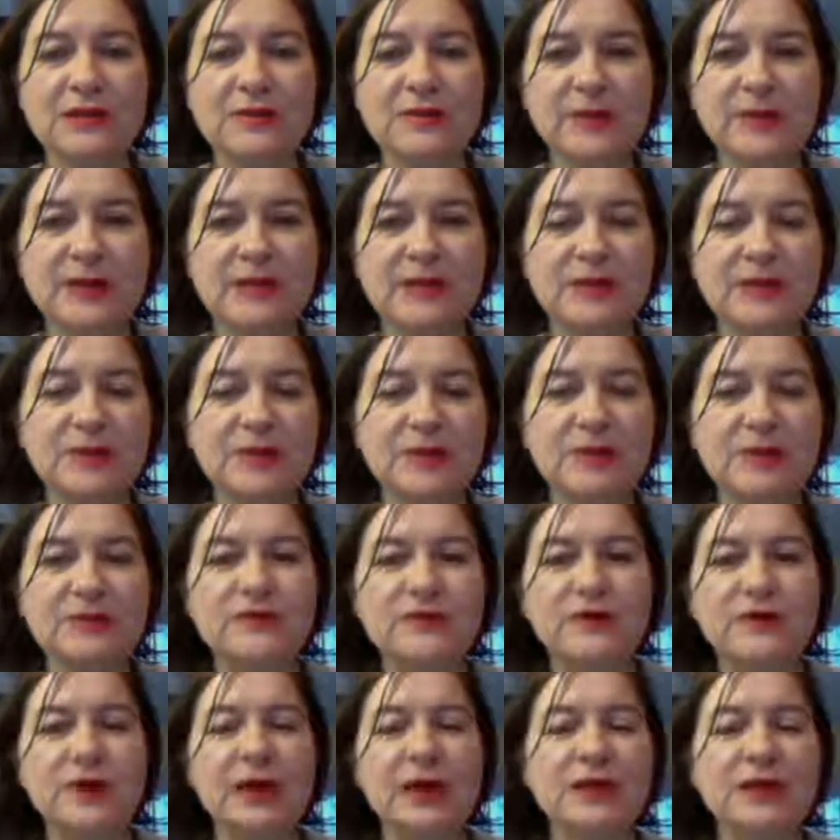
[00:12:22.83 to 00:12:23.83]
but I sometimes
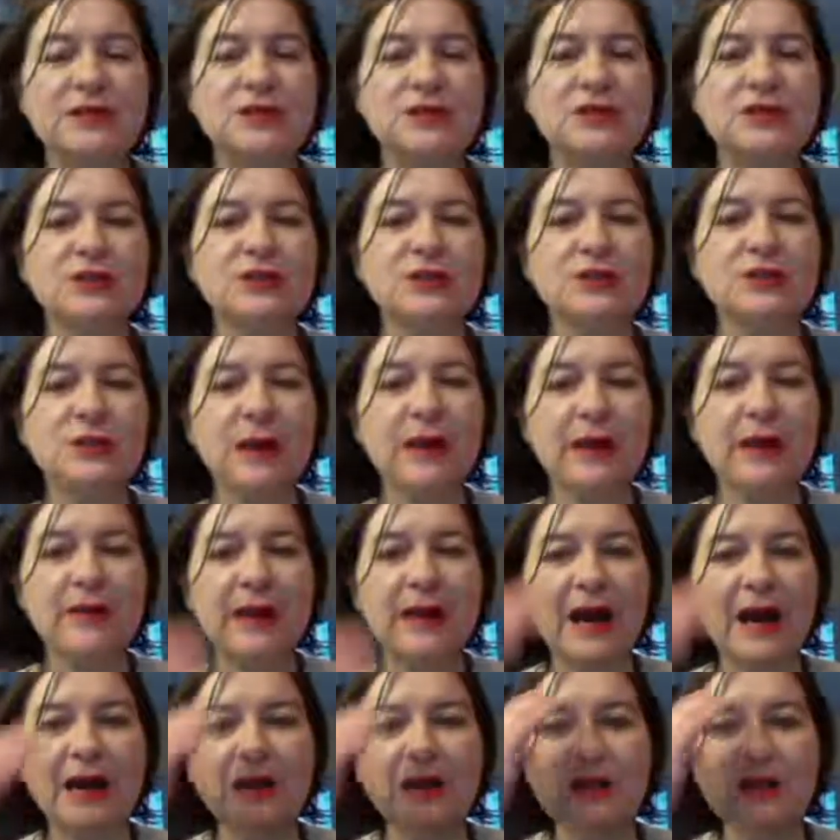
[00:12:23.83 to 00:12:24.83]
forget to do, and
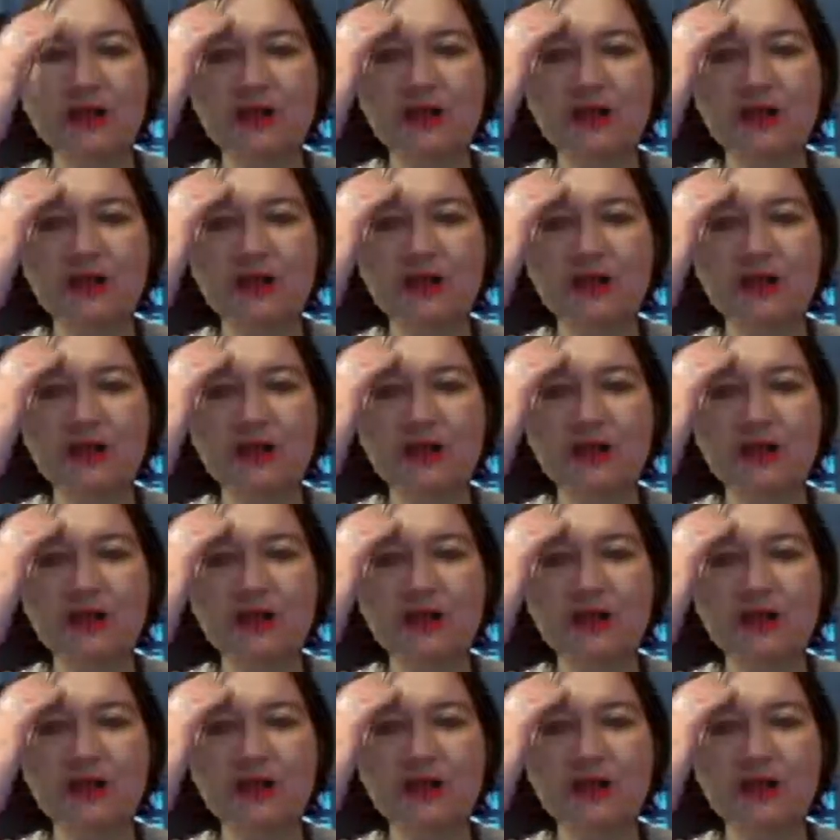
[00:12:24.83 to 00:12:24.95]
and